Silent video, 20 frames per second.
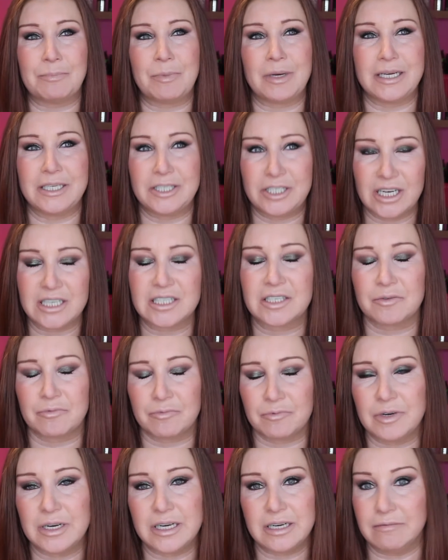but he just
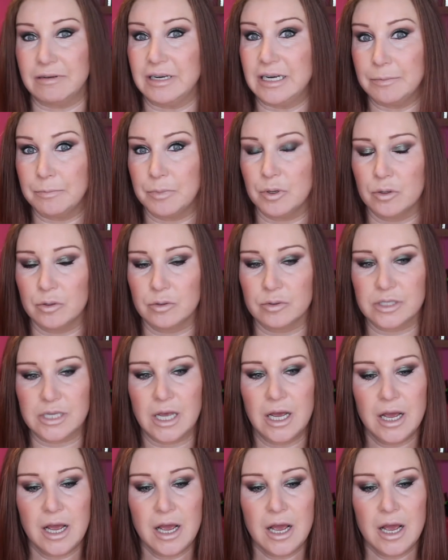really pulls.